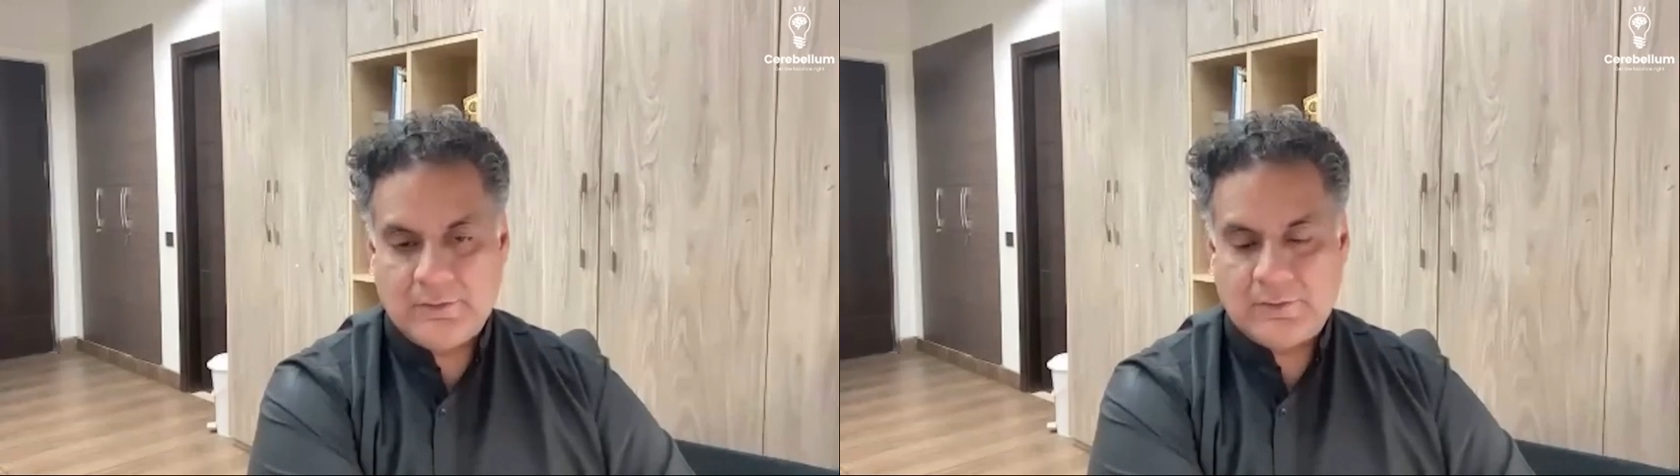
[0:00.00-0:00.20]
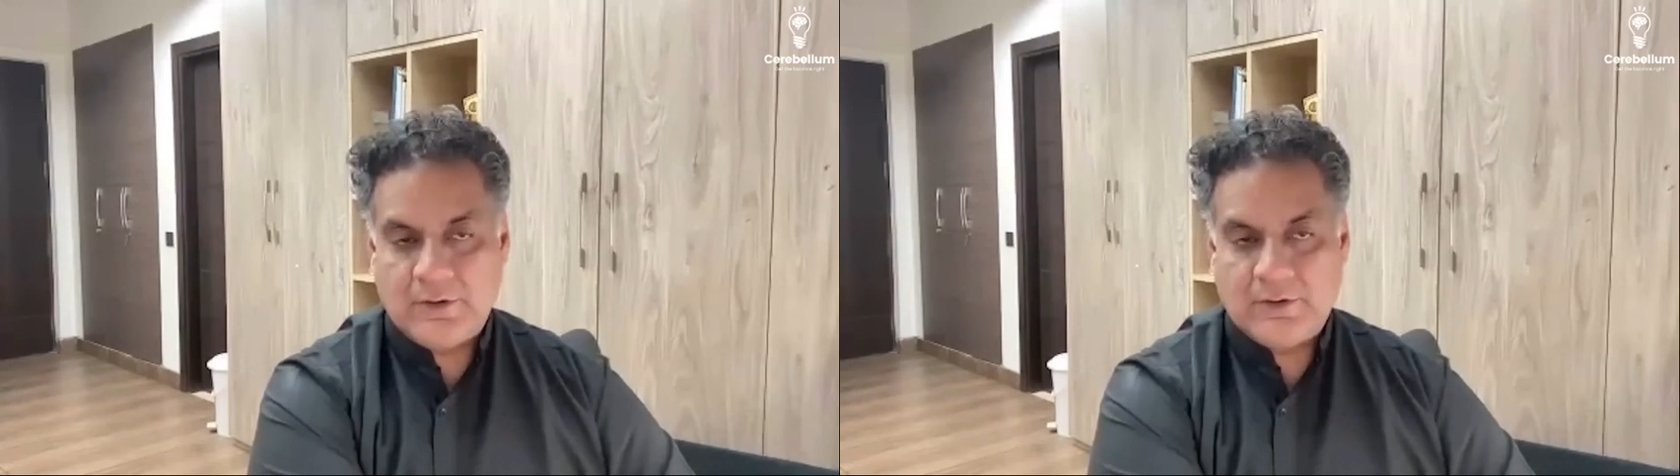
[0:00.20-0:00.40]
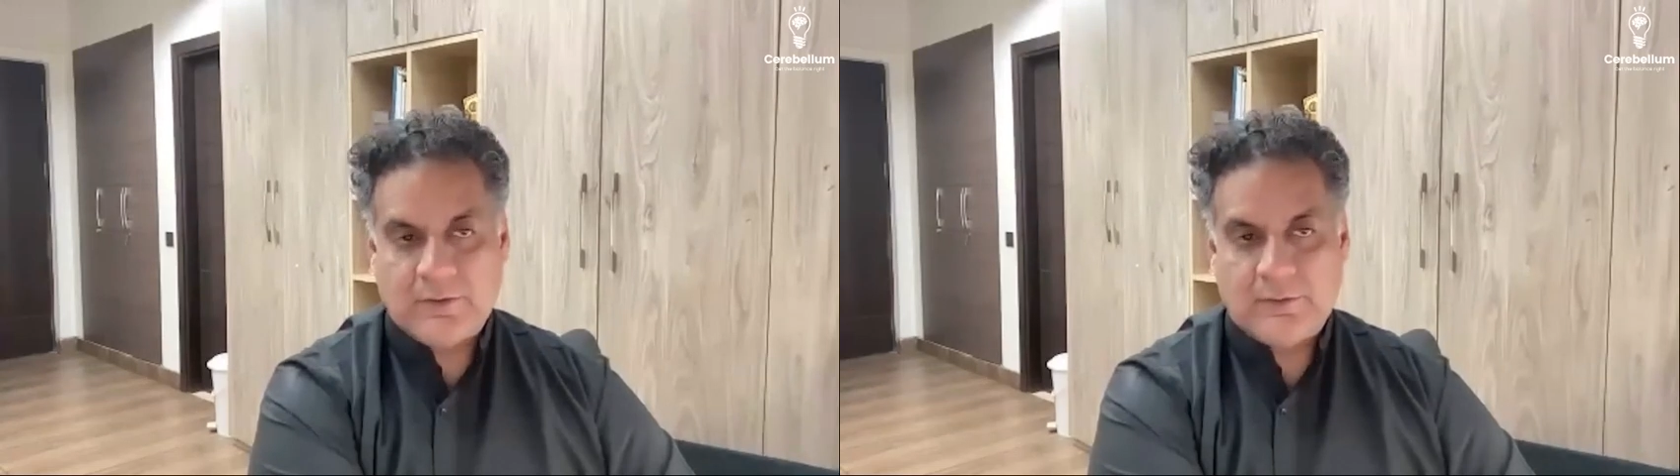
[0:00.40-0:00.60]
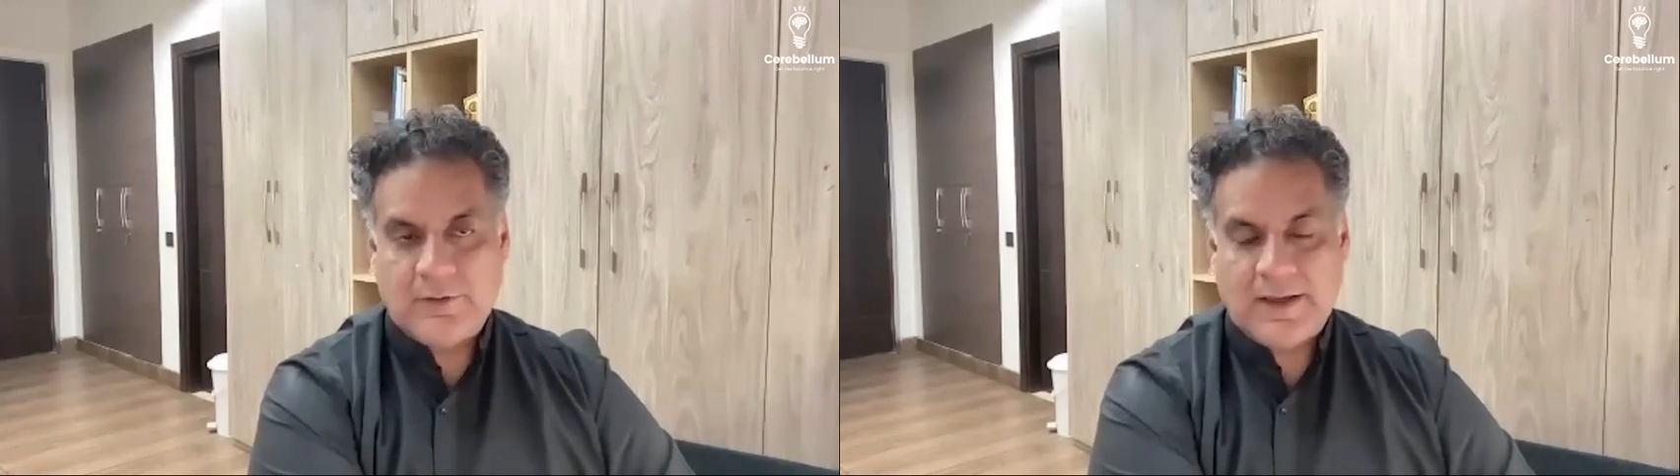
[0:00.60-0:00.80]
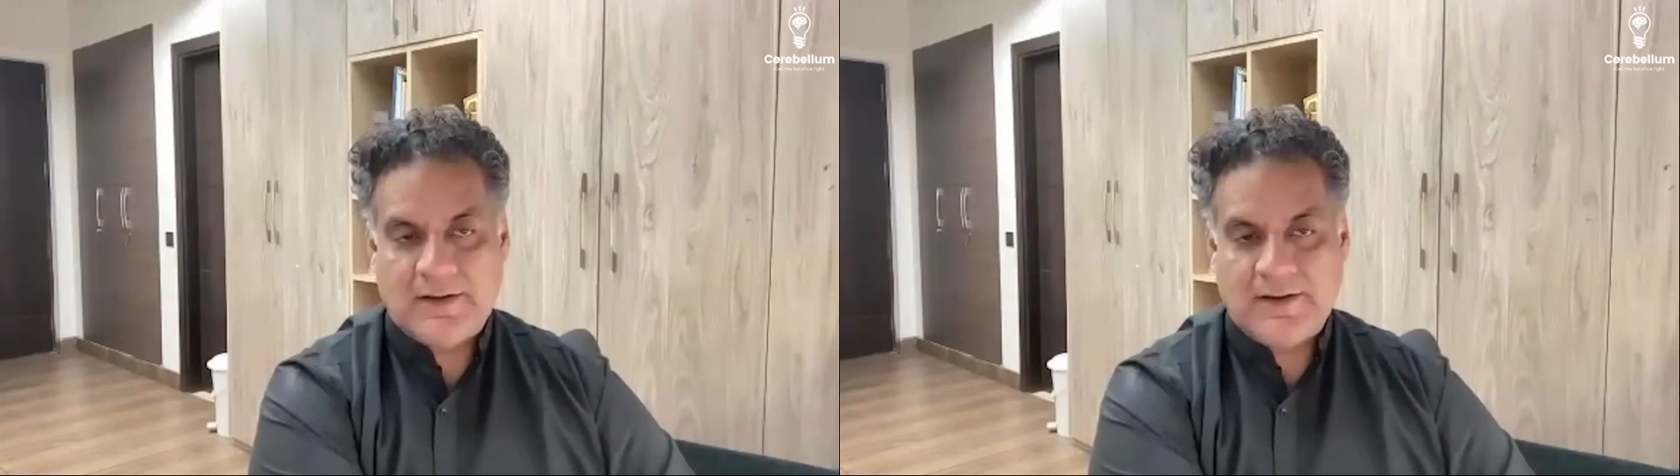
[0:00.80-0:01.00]

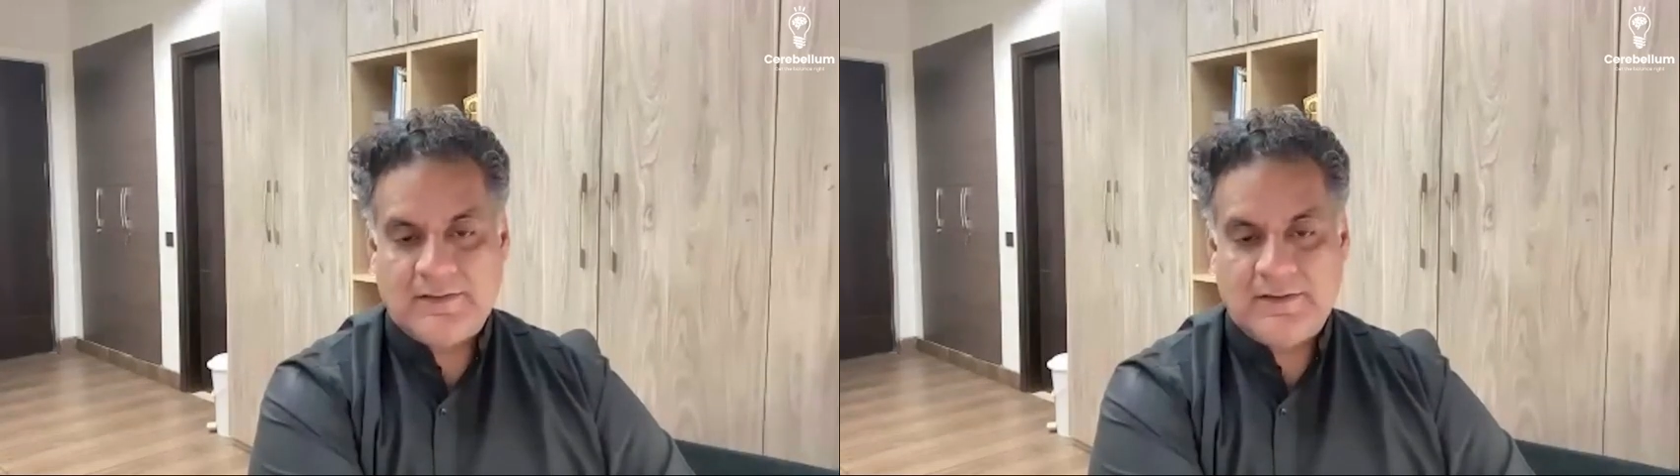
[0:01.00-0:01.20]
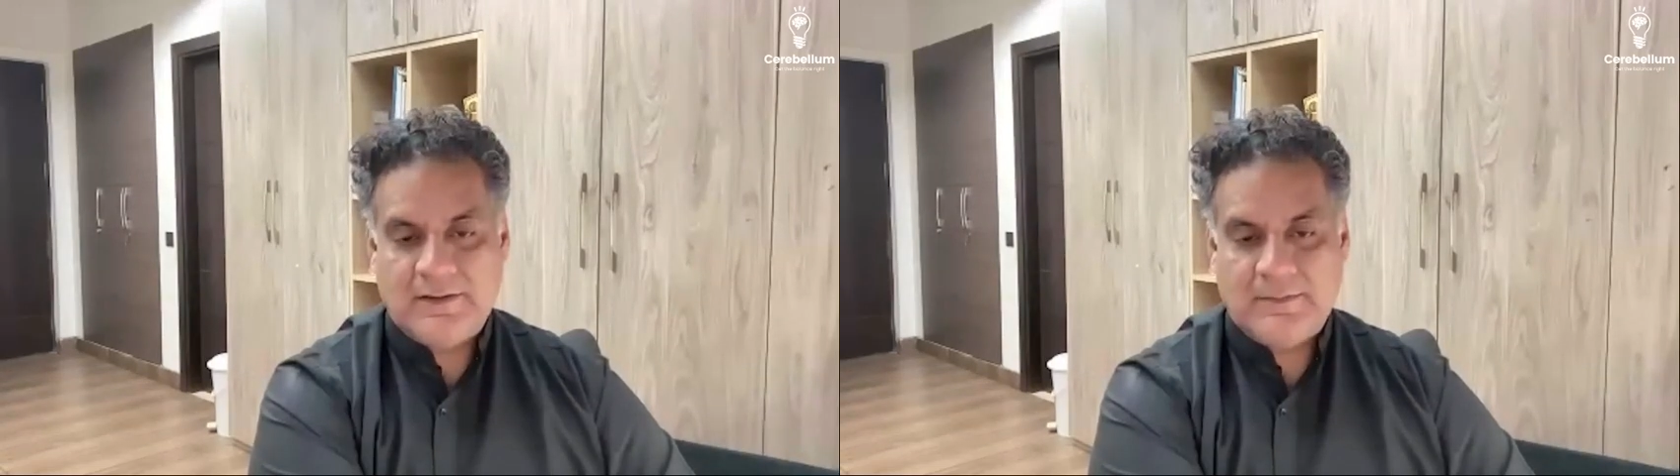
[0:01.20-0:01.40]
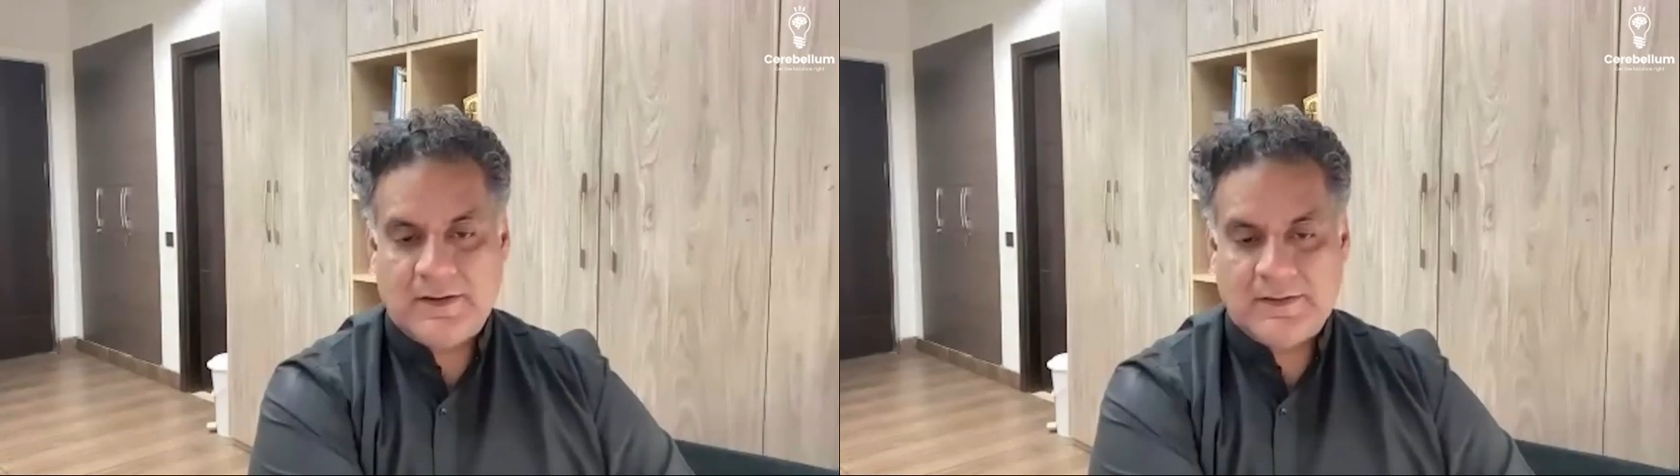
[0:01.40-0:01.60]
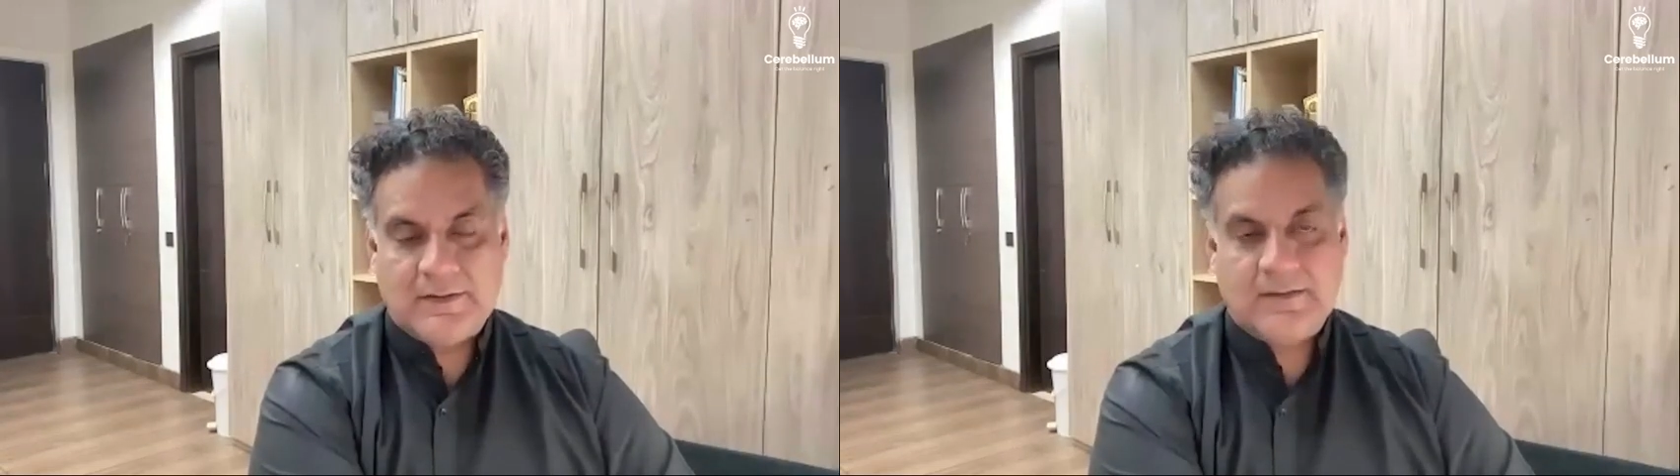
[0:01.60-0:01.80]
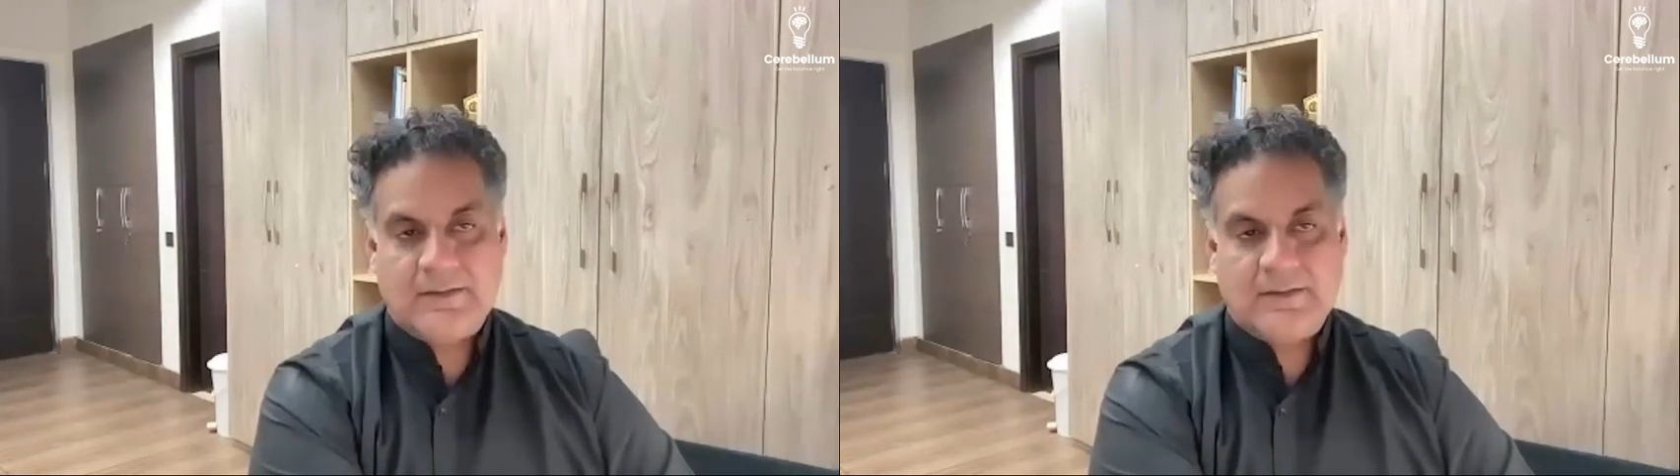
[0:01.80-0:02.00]
conclude INICT
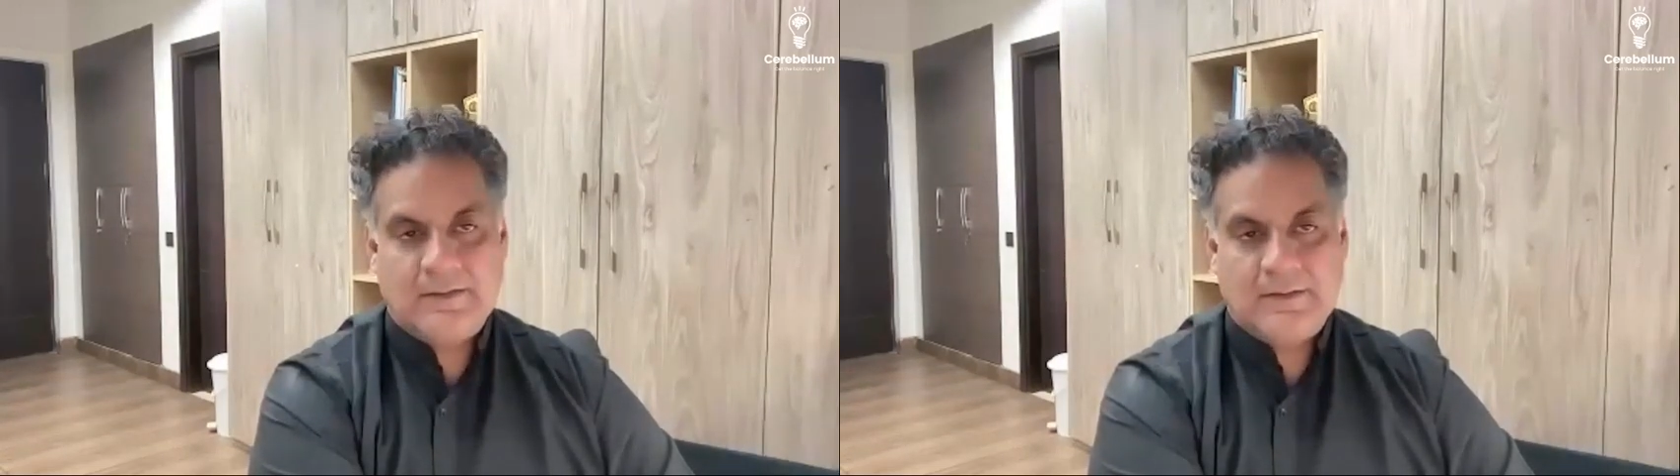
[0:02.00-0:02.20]
marathon,